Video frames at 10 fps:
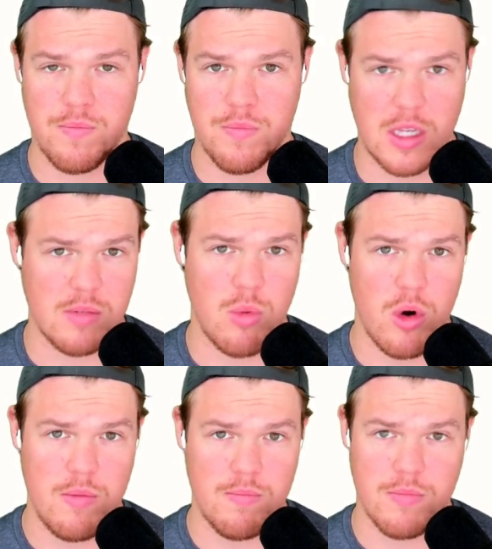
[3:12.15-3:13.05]
That's
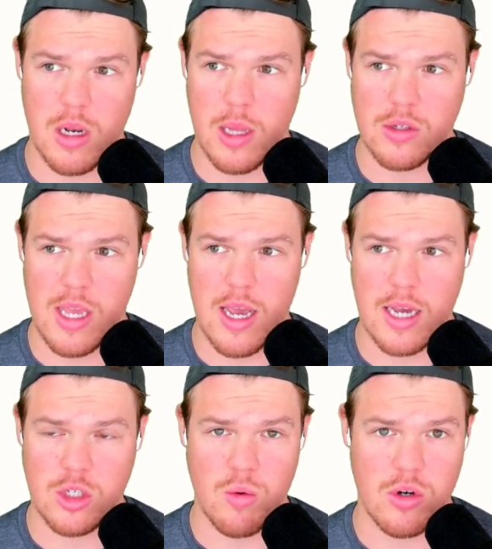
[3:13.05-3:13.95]
important. That allows AI
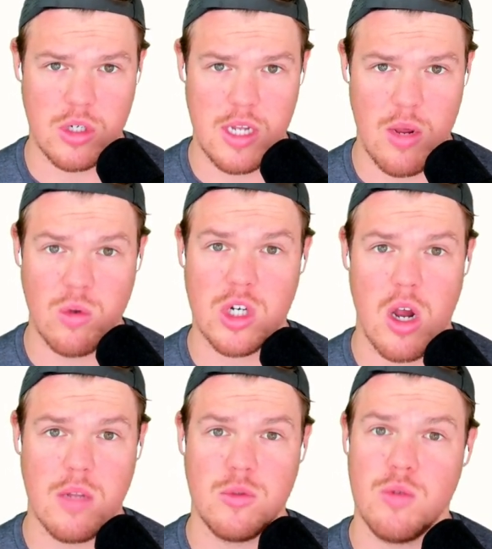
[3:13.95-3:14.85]
to understand which
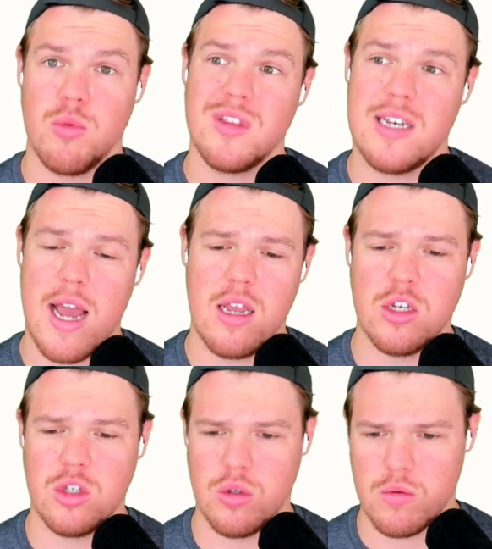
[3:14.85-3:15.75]
column to put the data
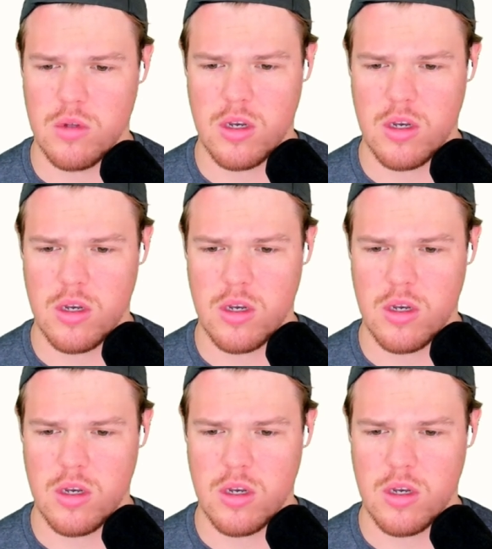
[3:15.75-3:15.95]
into.